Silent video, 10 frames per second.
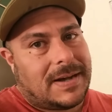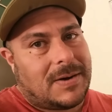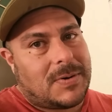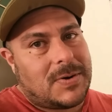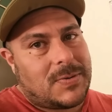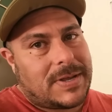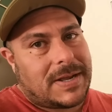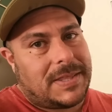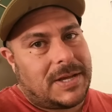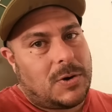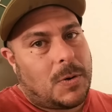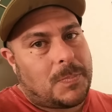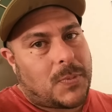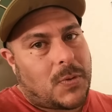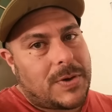Uh, we're looking at the
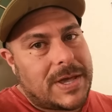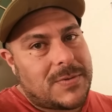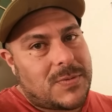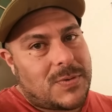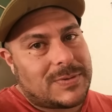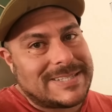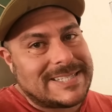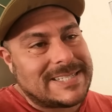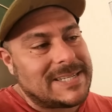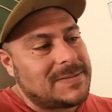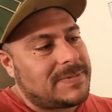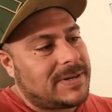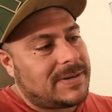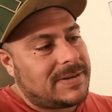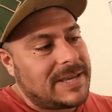GoPro Hero
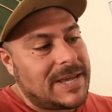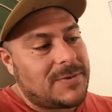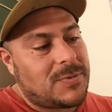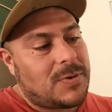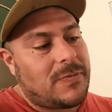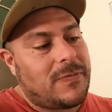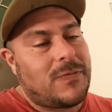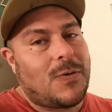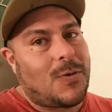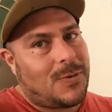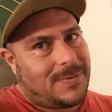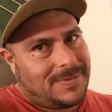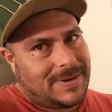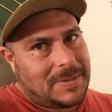Silver Hero 4.